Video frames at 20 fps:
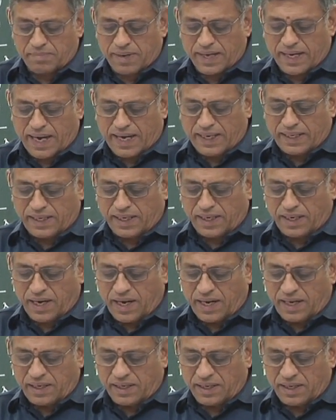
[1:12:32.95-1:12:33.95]
By
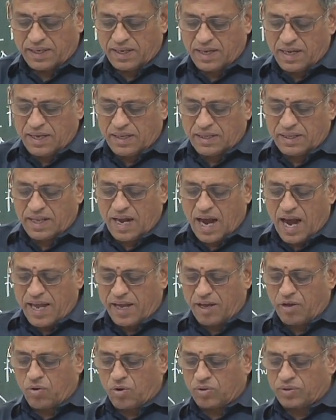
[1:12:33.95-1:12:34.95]
1990, the
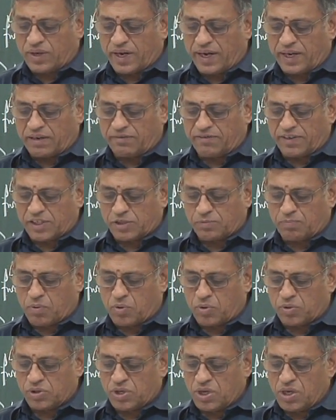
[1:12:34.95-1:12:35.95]
high growth rate of
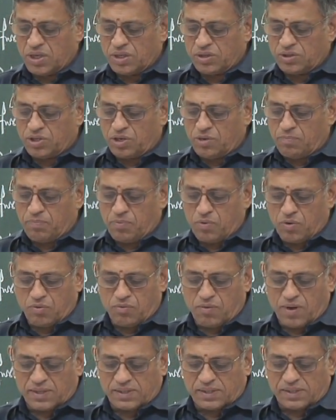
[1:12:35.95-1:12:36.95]
exports, Tirupur
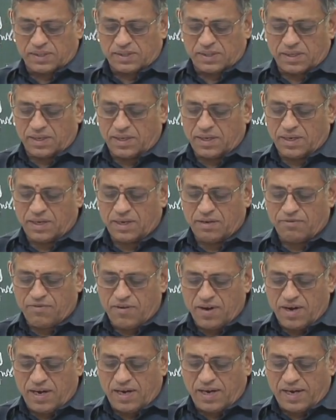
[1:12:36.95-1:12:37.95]
was a
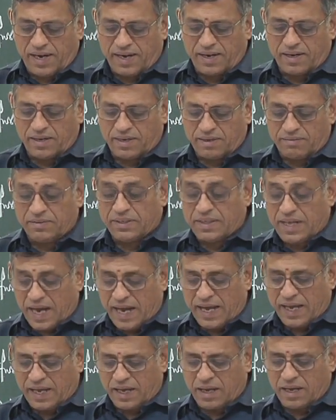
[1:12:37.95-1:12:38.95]
world leader with the
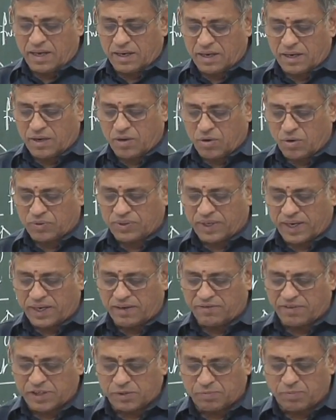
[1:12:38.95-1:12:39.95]
high growth rate
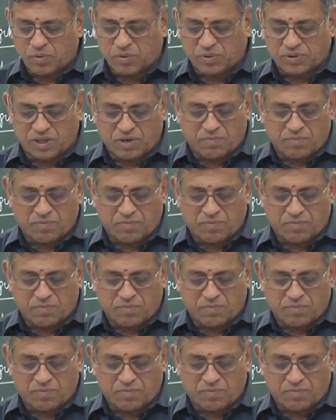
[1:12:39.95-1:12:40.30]
of exports.